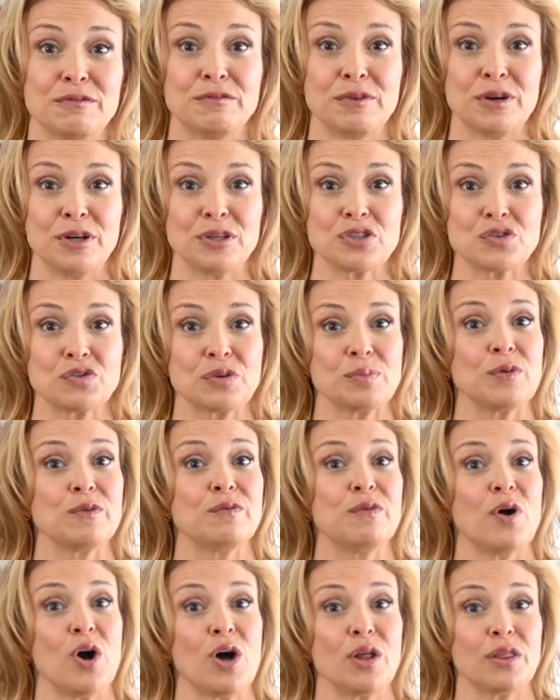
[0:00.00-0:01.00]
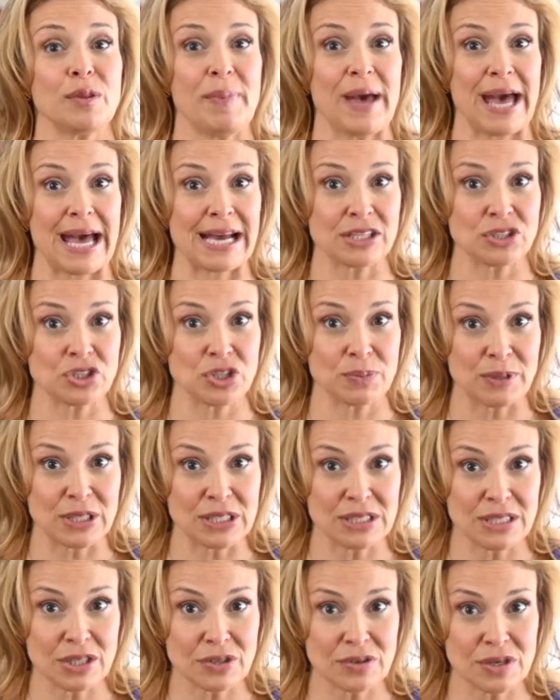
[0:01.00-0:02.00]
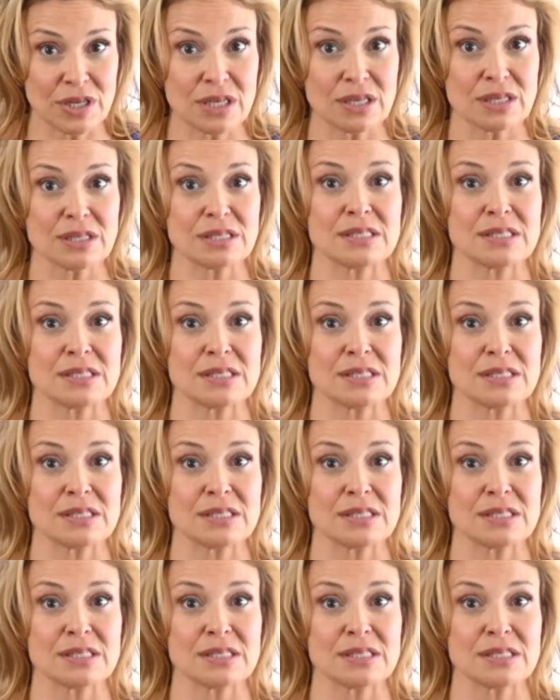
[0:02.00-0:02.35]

First, remove all the packaging materials,